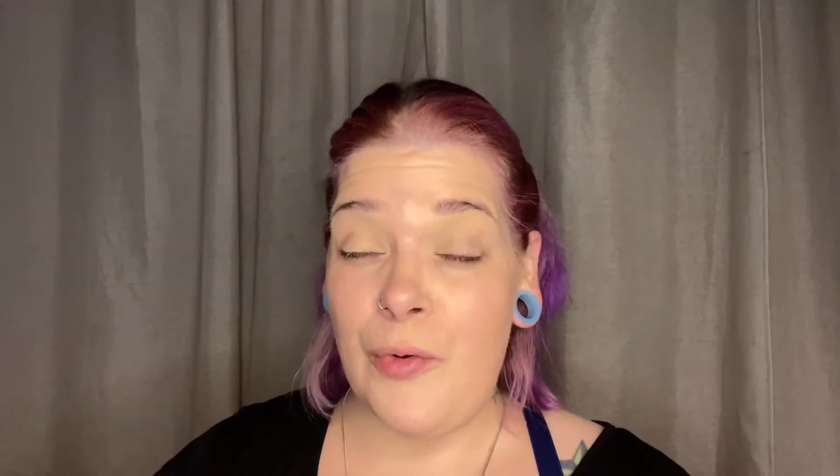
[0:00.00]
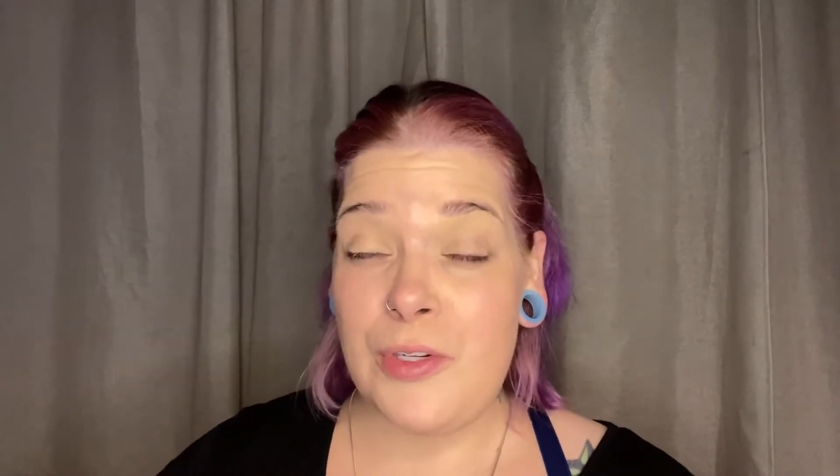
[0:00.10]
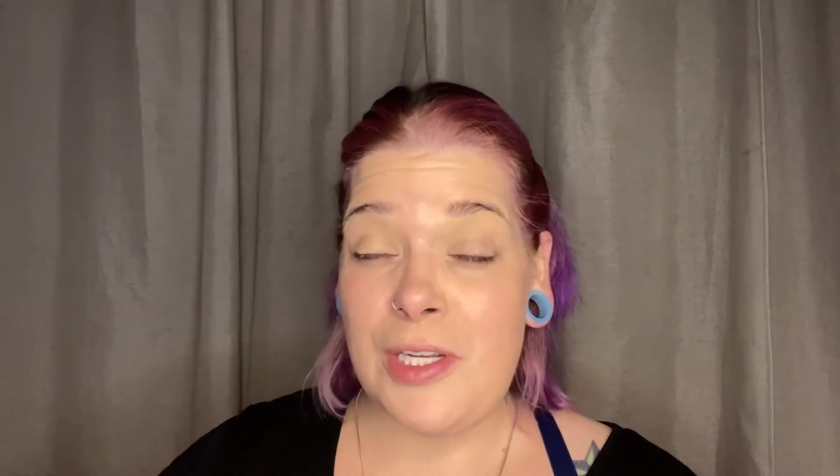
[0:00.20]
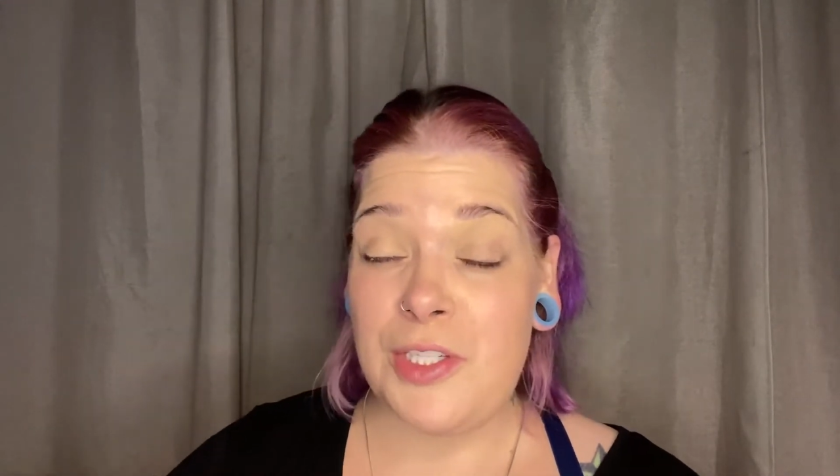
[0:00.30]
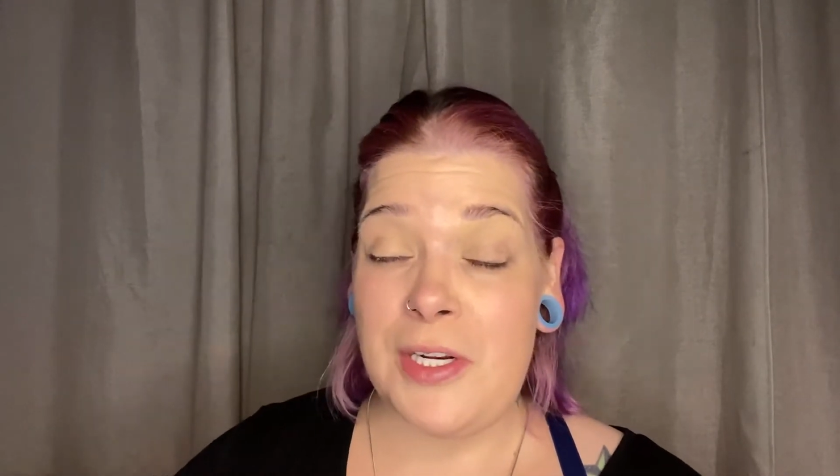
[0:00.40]

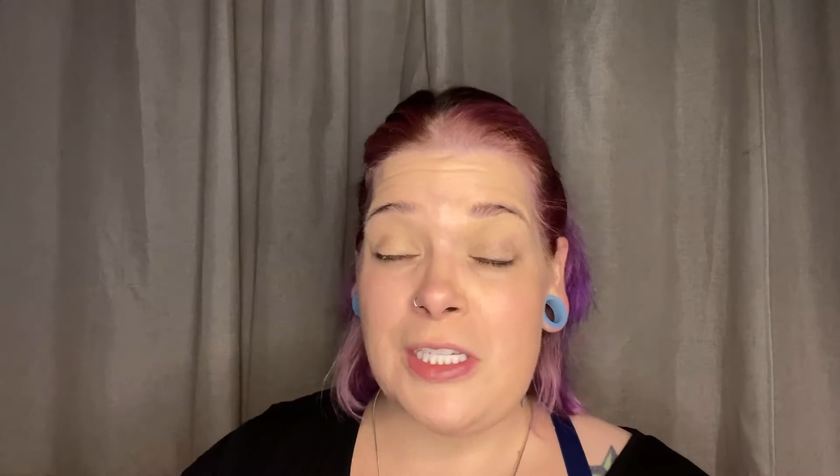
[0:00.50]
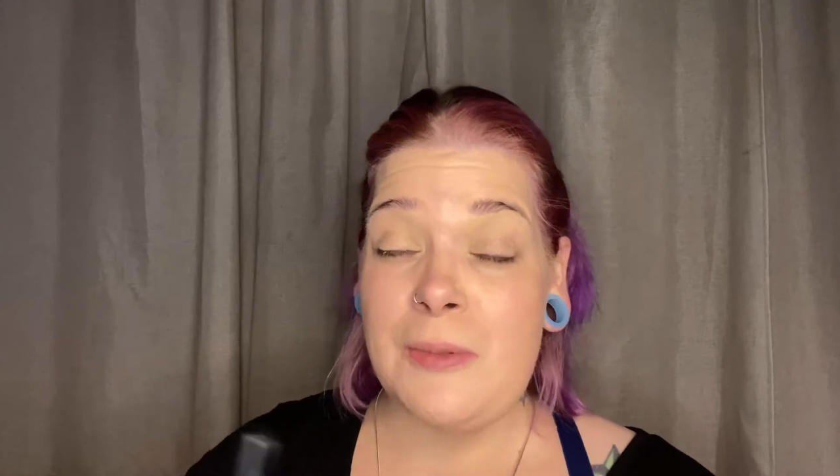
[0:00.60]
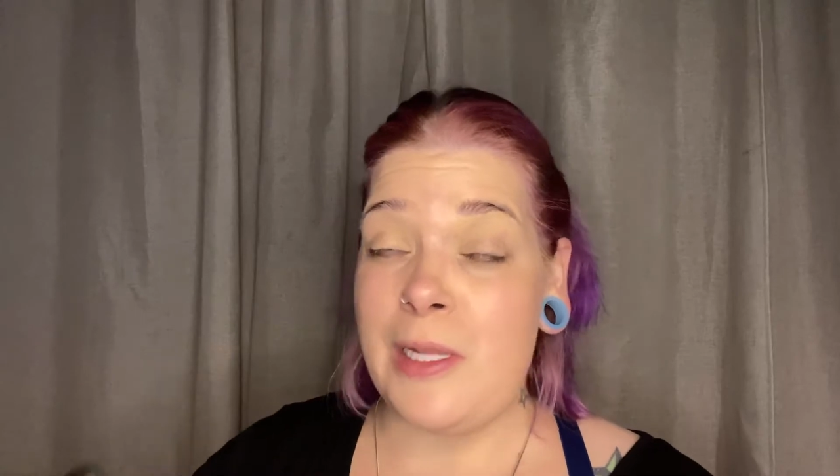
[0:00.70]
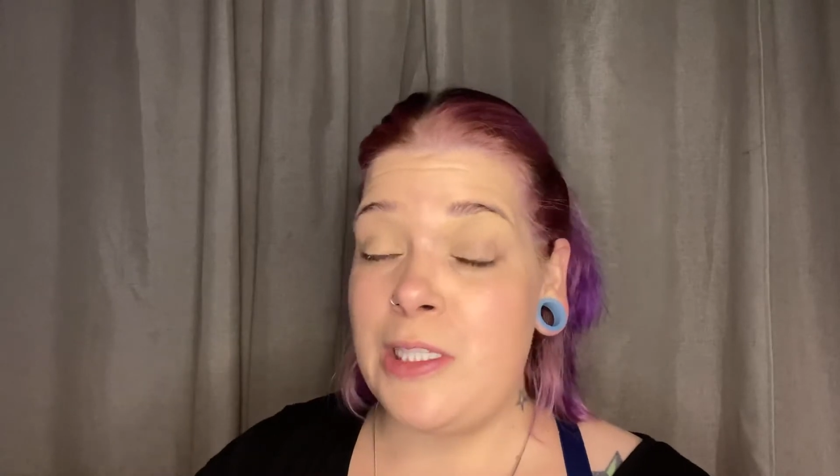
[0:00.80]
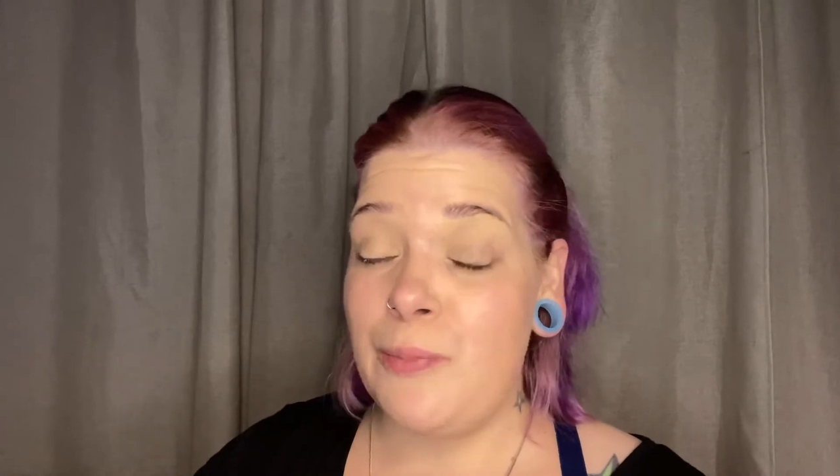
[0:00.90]
such an
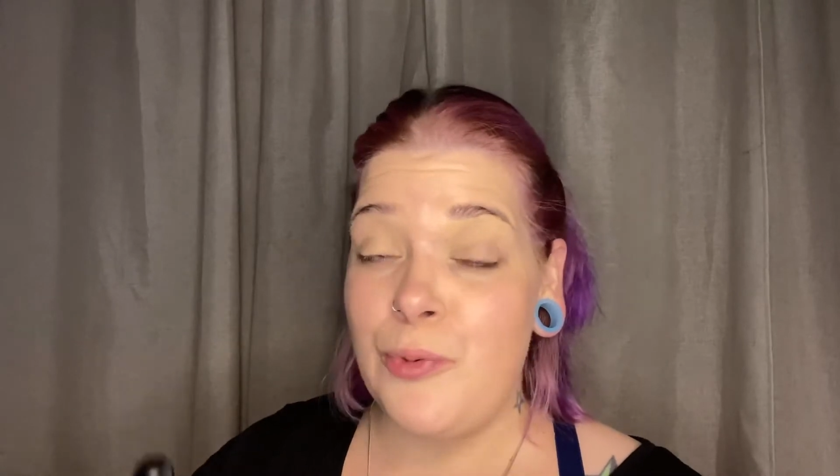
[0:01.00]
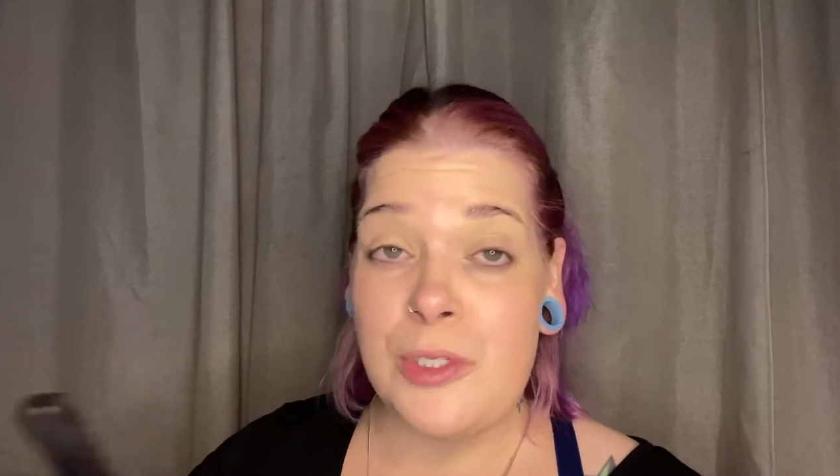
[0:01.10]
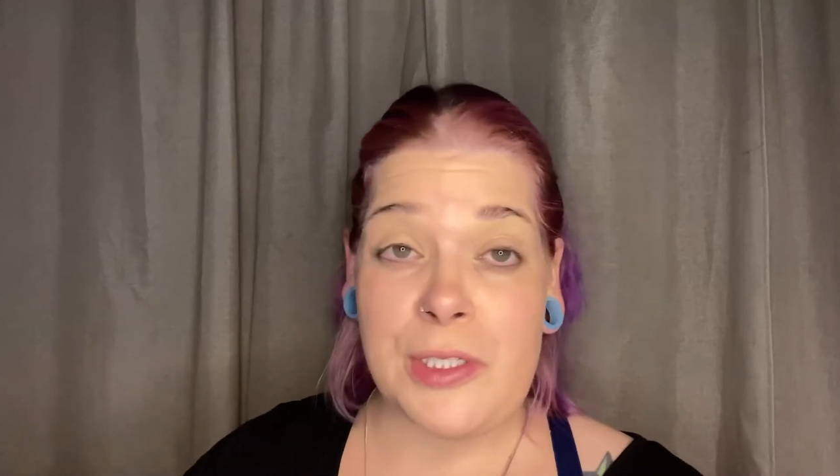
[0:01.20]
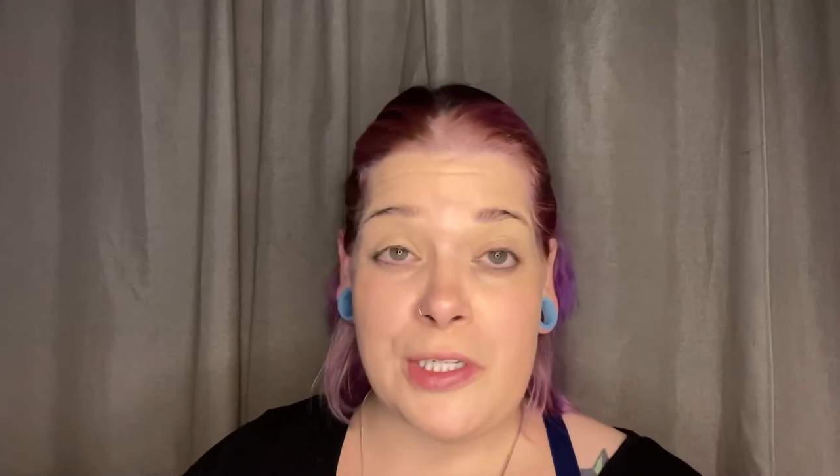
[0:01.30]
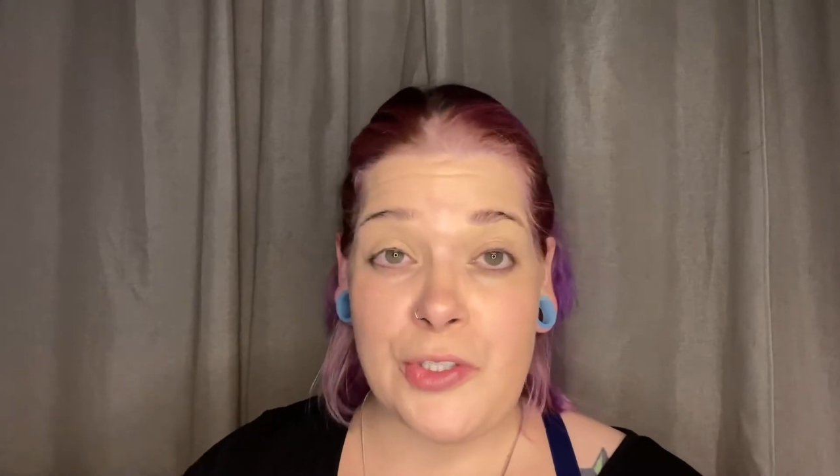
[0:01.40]
expensive
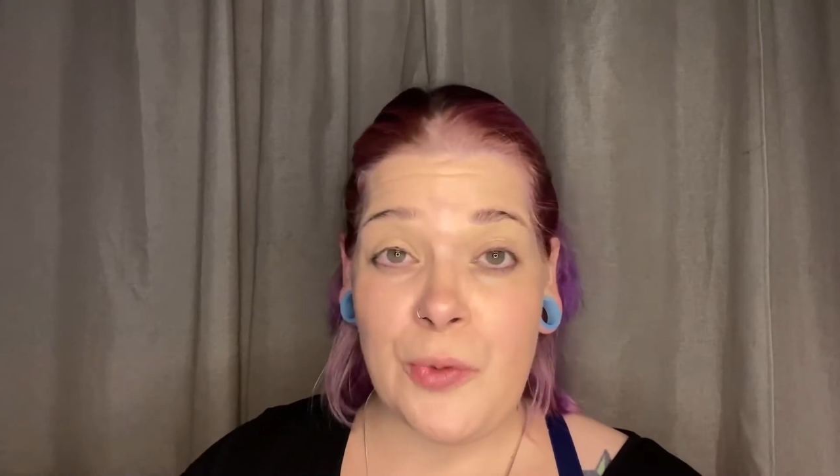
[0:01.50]
procedure,